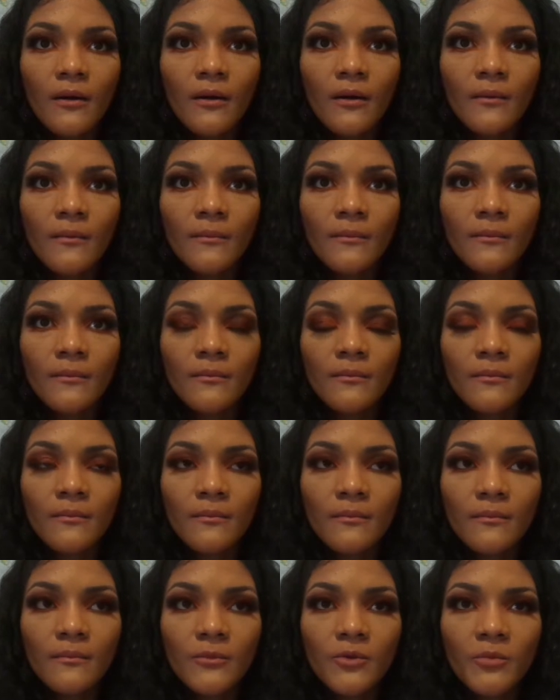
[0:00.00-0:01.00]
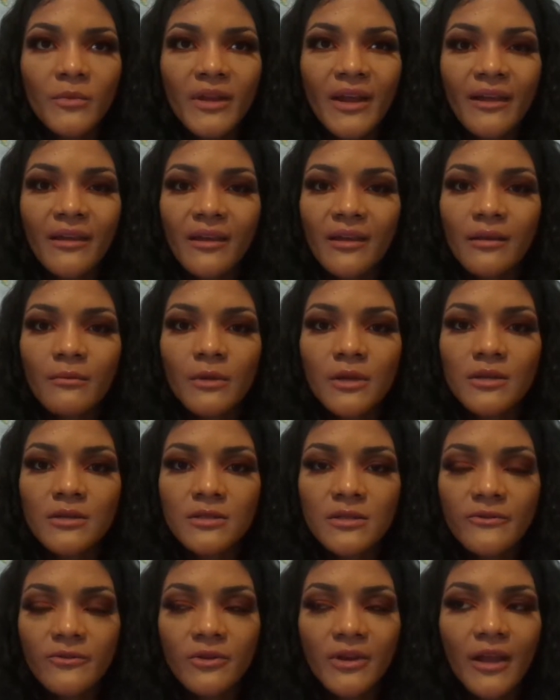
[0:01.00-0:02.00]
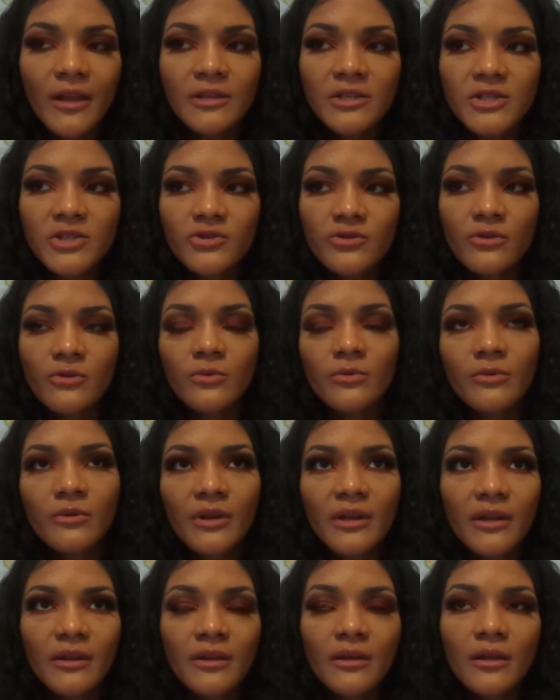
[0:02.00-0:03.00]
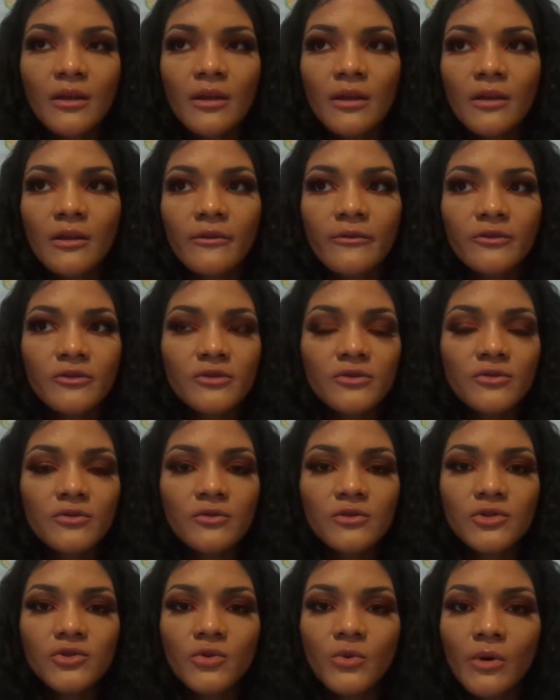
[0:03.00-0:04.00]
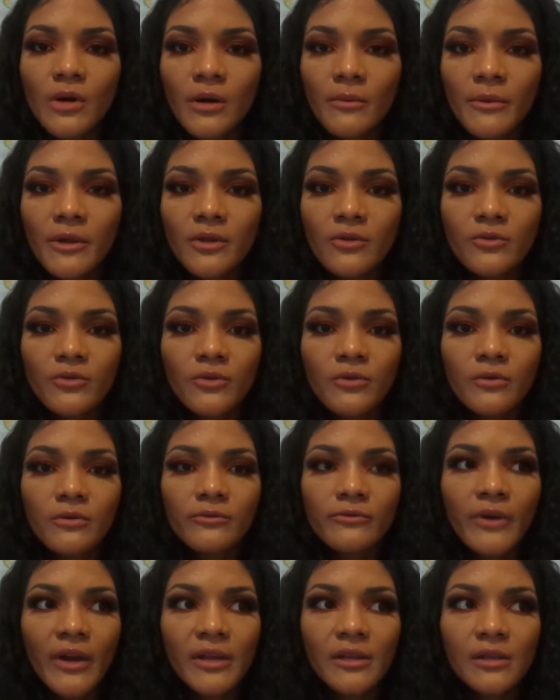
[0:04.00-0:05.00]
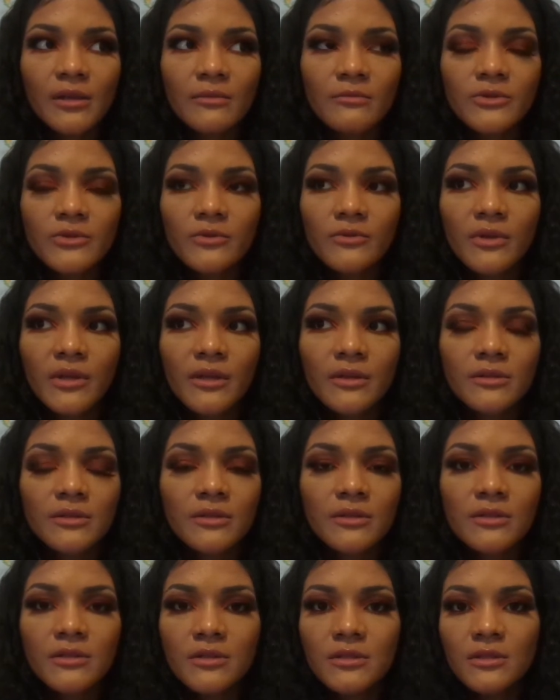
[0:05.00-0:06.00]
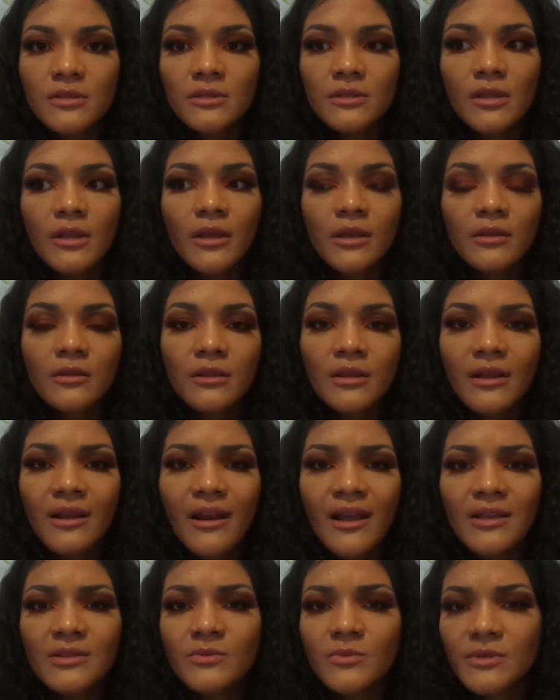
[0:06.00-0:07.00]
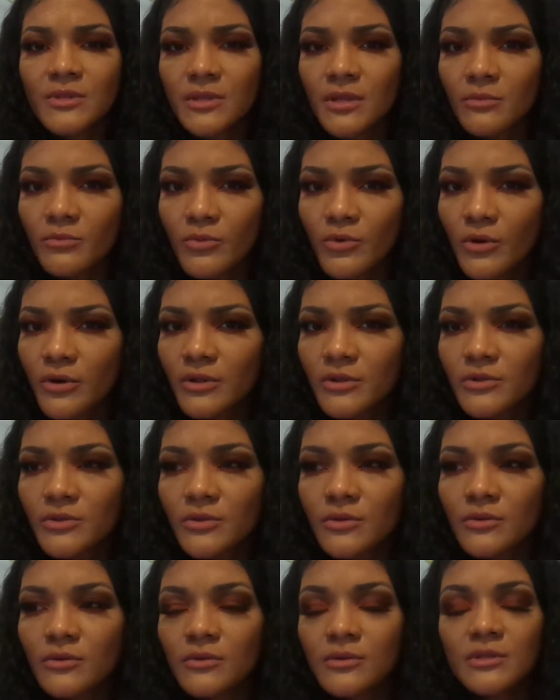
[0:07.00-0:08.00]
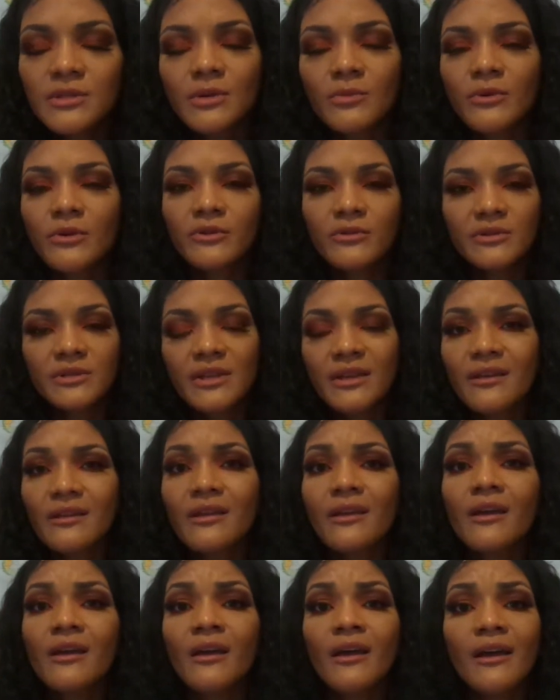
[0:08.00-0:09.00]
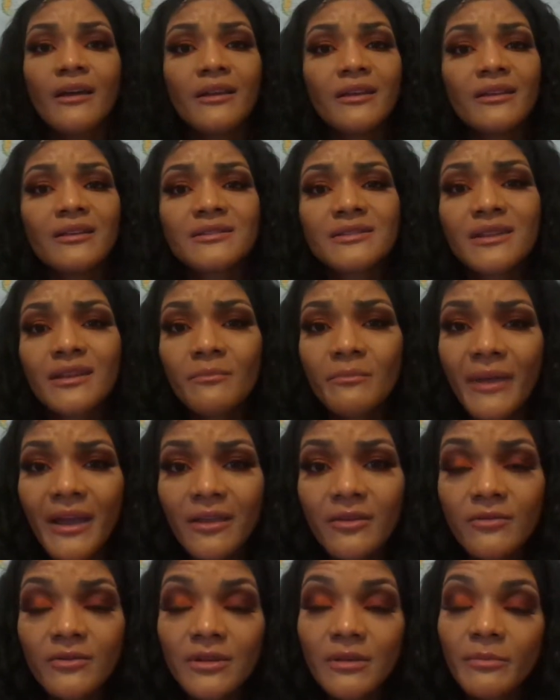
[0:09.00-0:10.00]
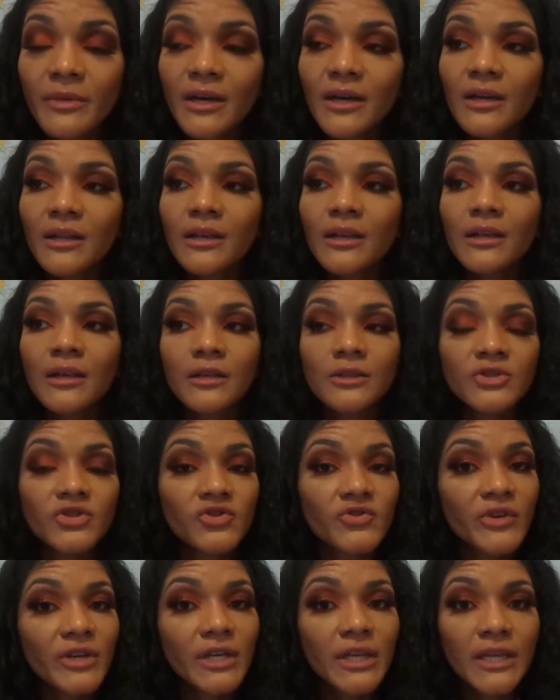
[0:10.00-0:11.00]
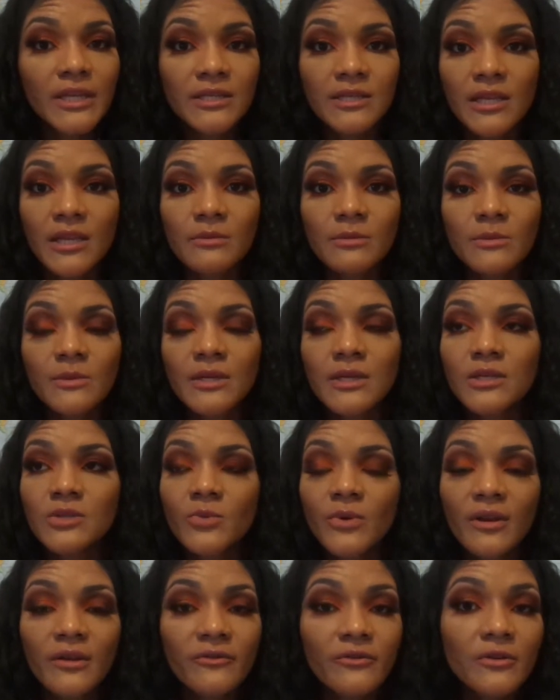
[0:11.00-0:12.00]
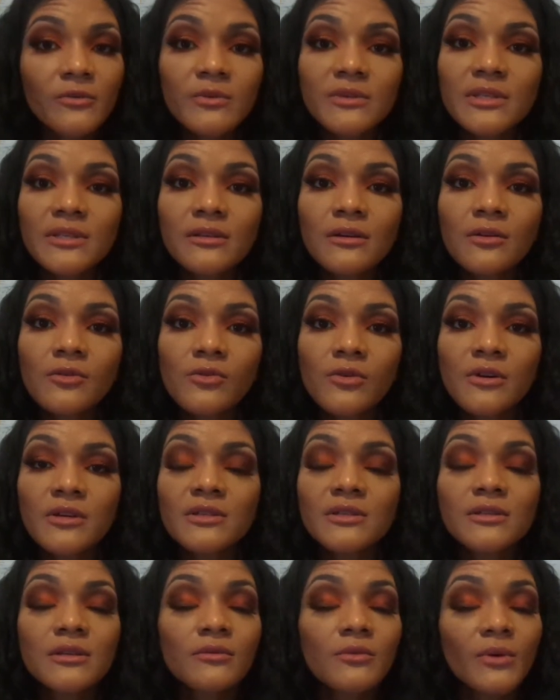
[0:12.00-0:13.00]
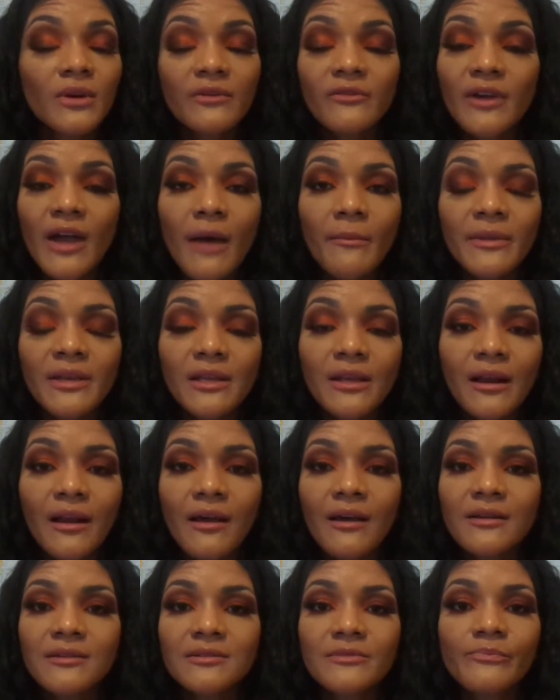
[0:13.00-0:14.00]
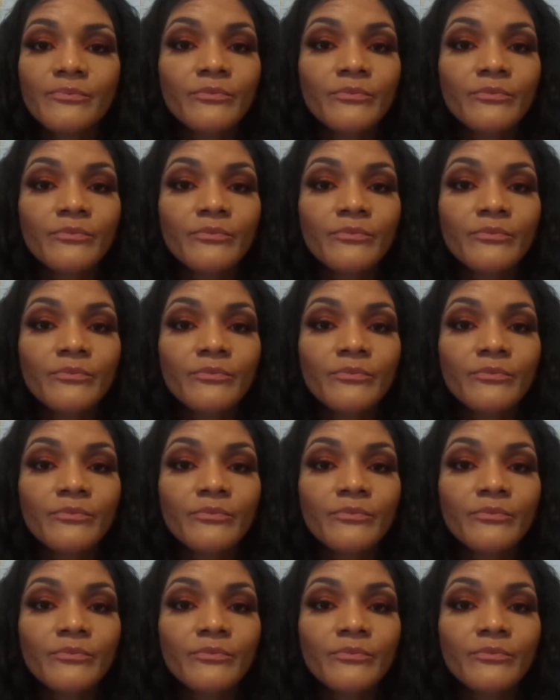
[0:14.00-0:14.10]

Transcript: Um, you may not get it because if you're not a teacher, you won't get it. If you just don't show up and you don't write them so that it's just like their class wasn't important to you. Is that what you're saying? And then it's going to bite you in the butt during exams because whatever was in the course, whatever happened in class,